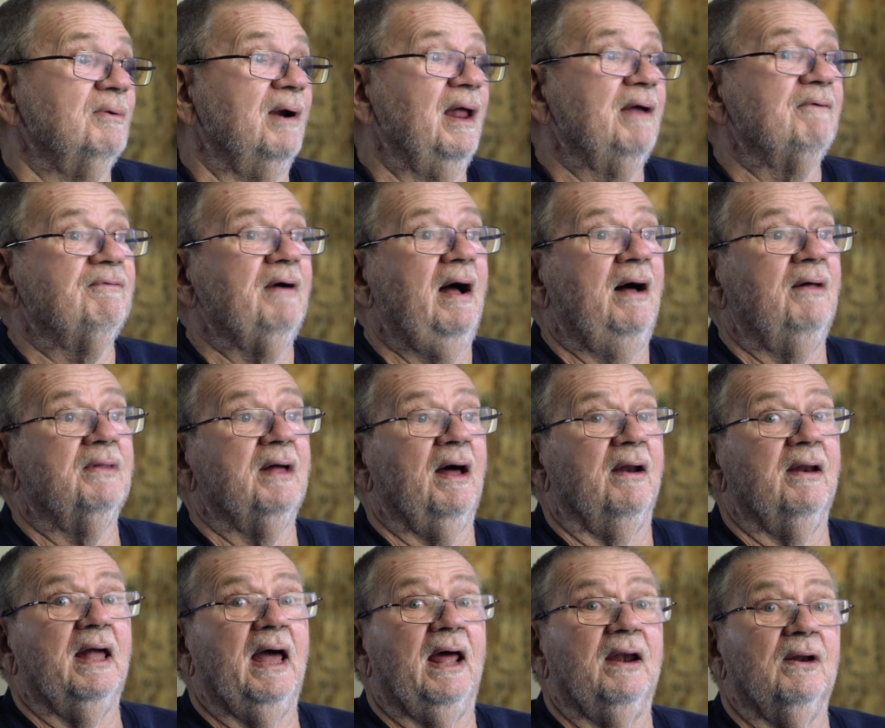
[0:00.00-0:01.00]
when I found
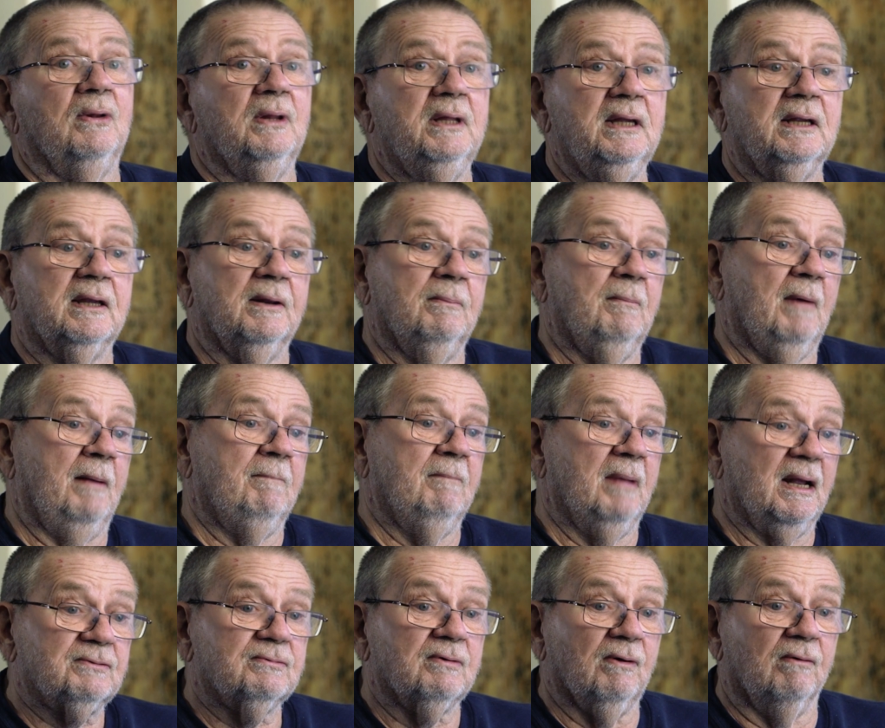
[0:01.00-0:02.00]
out I had a leak in my
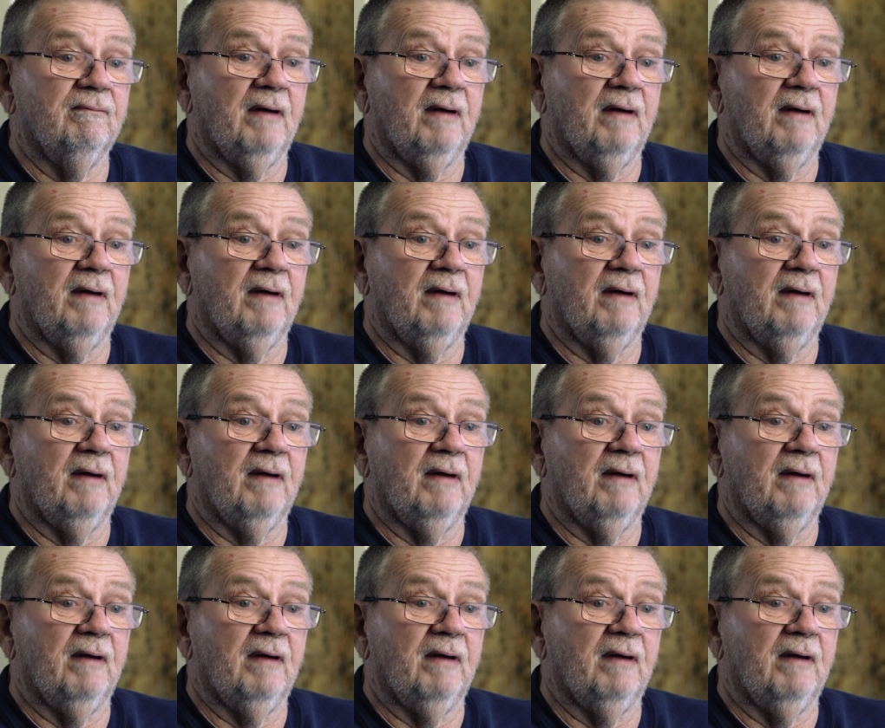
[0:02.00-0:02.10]
Mitral